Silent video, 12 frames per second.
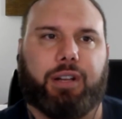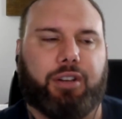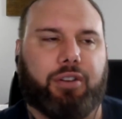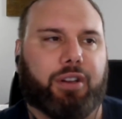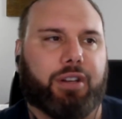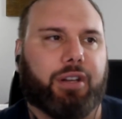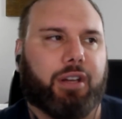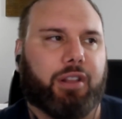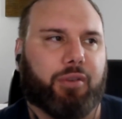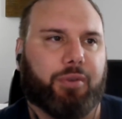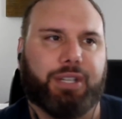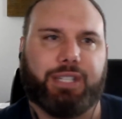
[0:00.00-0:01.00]
and you can
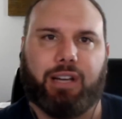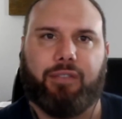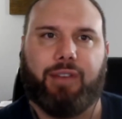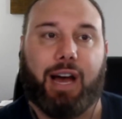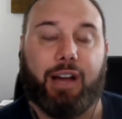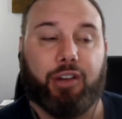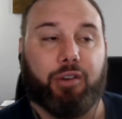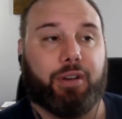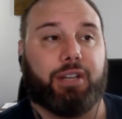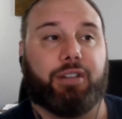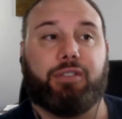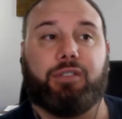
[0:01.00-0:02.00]
the resale value
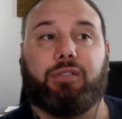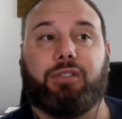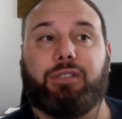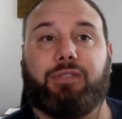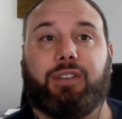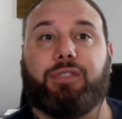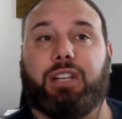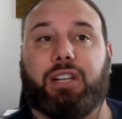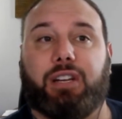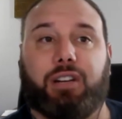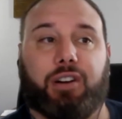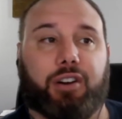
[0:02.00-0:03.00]
in
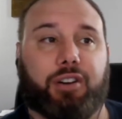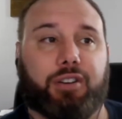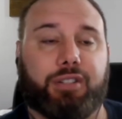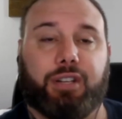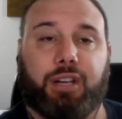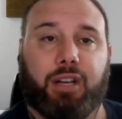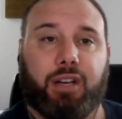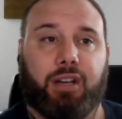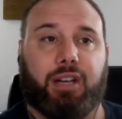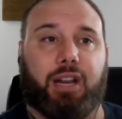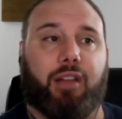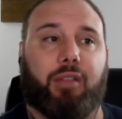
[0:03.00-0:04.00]
15 years
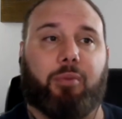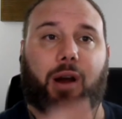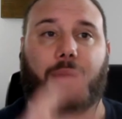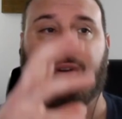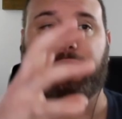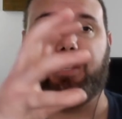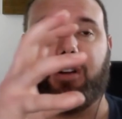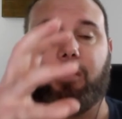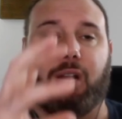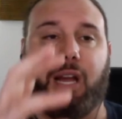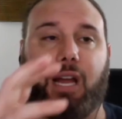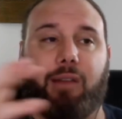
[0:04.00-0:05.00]
now the properties are
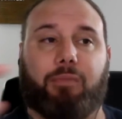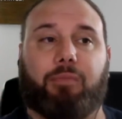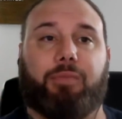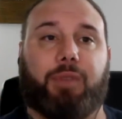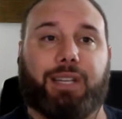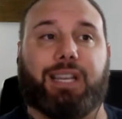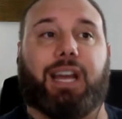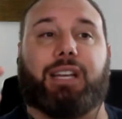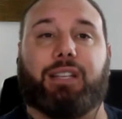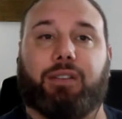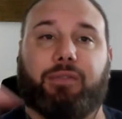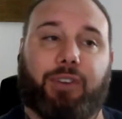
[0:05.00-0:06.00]
kind of the
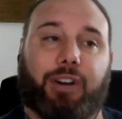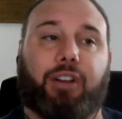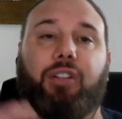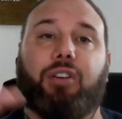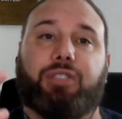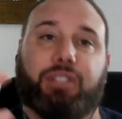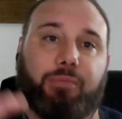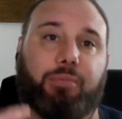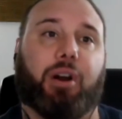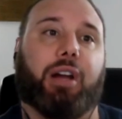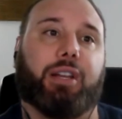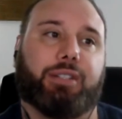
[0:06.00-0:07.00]
exact very close in
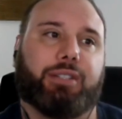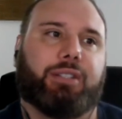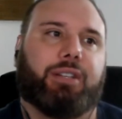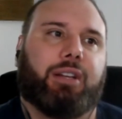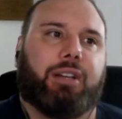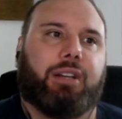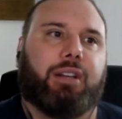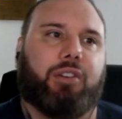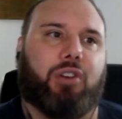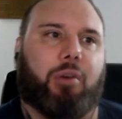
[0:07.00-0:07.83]
price mm-hmm.